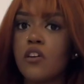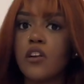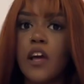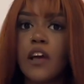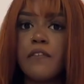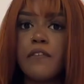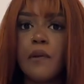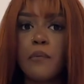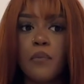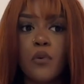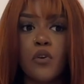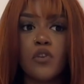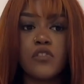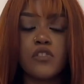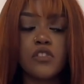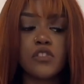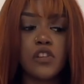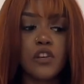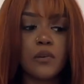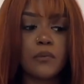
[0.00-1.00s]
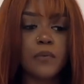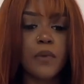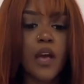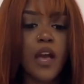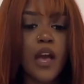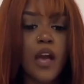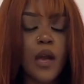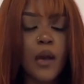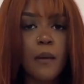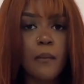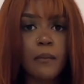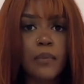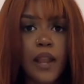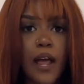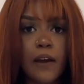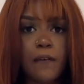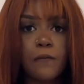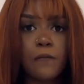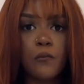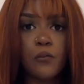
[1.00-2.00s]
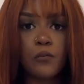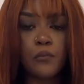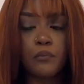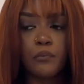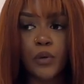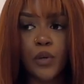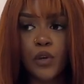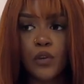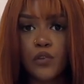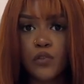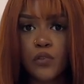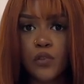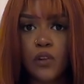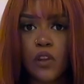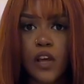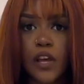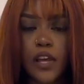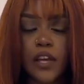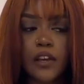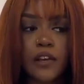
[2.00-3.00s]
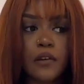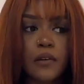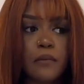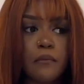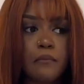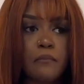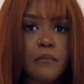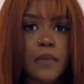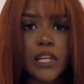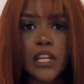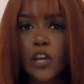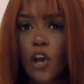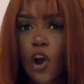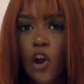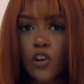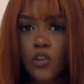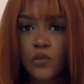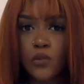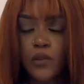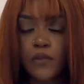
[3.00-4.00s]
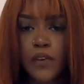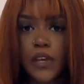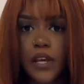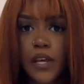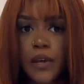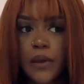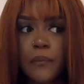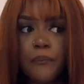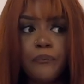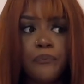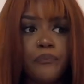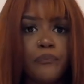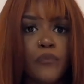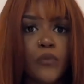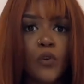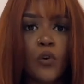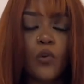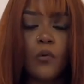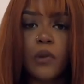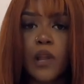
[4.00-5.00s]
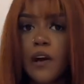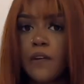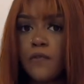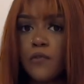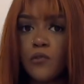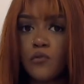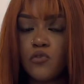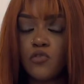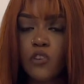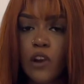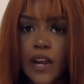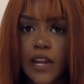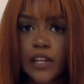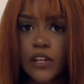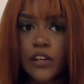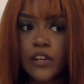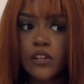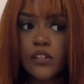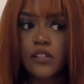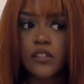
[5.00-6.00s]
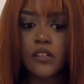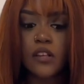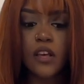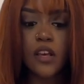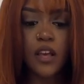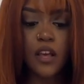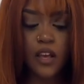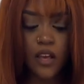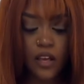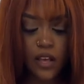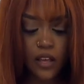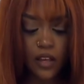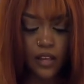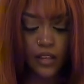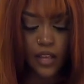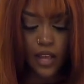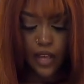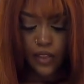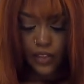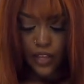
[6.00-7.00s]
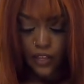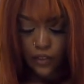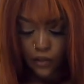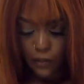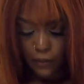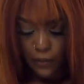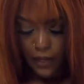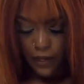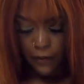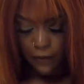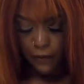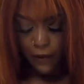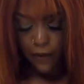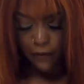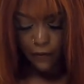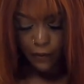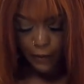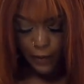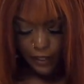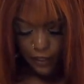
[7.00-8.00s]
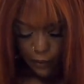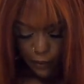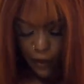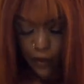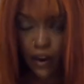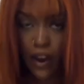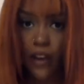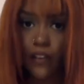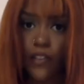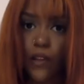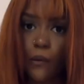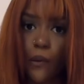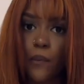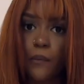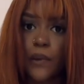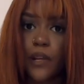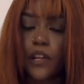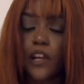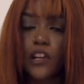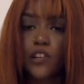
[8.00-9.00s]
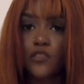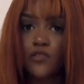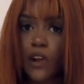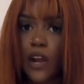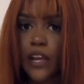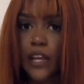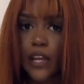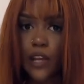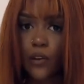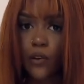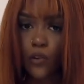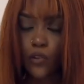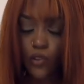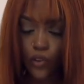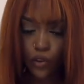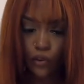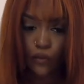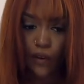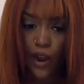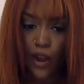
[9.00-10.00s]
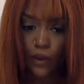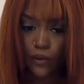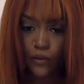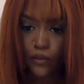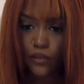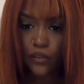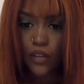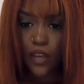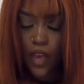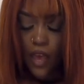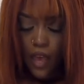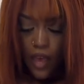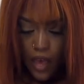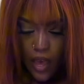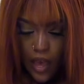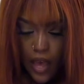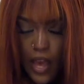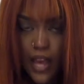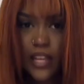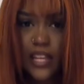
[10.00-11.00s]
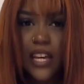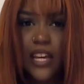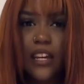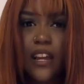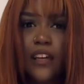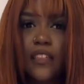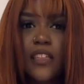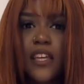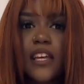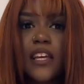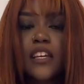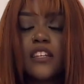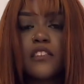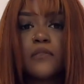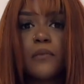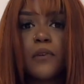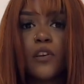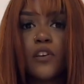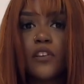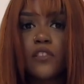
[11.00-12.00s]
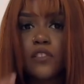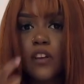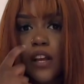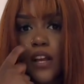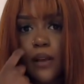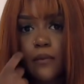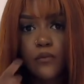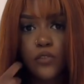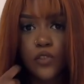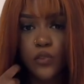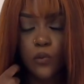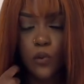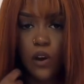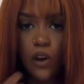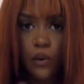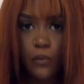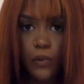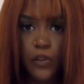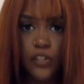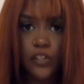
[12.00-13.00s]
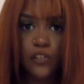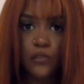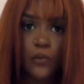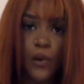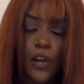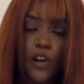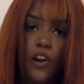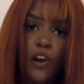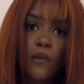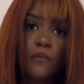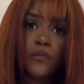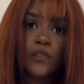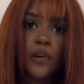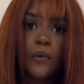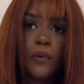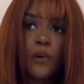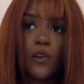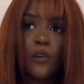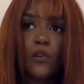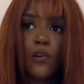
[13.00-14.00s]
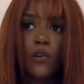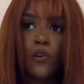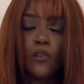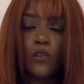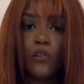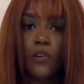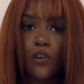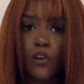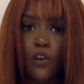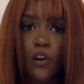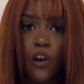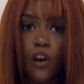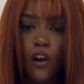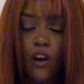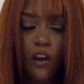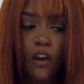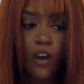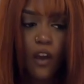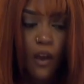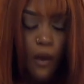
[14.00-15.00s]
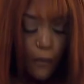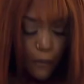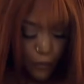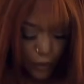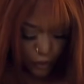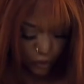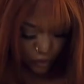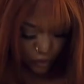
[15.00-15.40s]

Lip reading: Like if I put on some platform boots or like mini Uggs with it, or platform trainers, yeah, these would be fine for me to wear out, and they won't be like dragging on the ground. Again, I think it's because I am shorter, which is why it comes up a lot longer. But